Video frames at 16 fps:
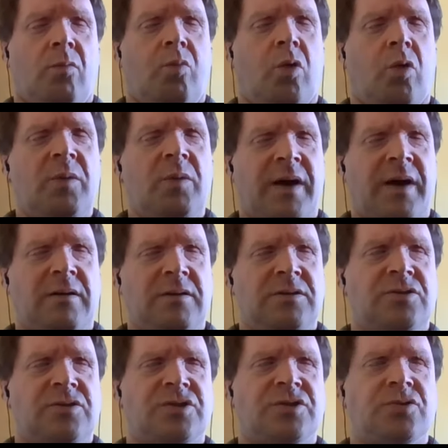What
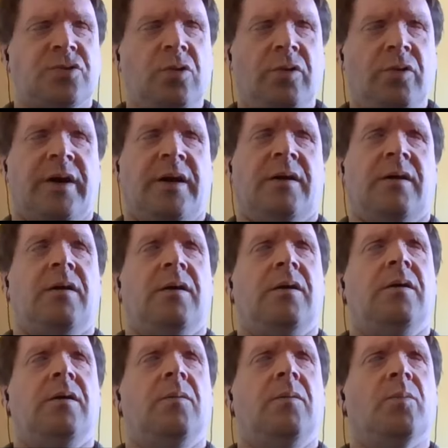about storing
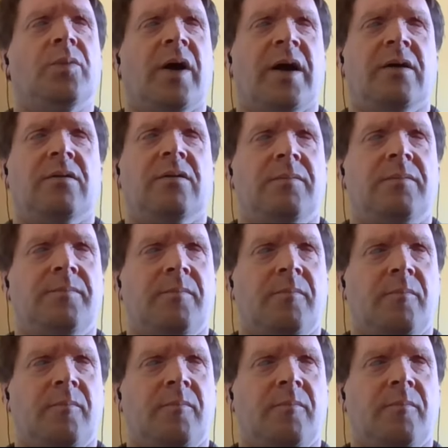braille?